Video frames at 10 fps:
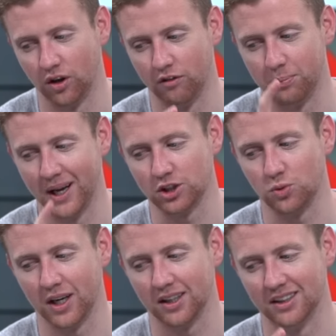of
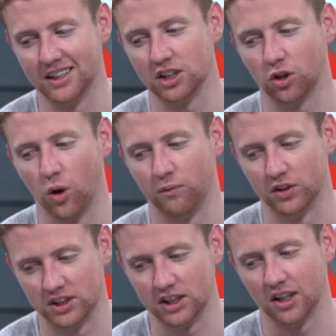best record in the Eastern
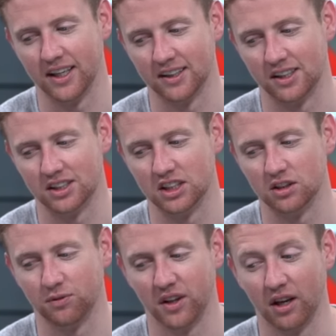Conference this late into the
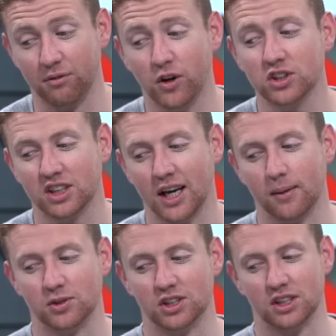season for their first
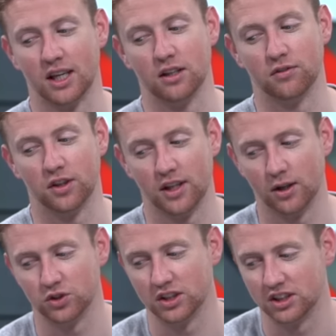time since the end of
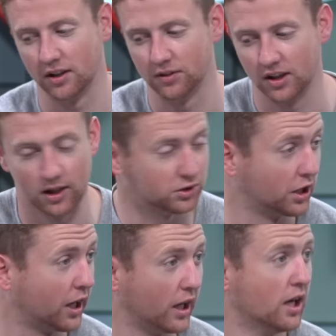2007, 2008.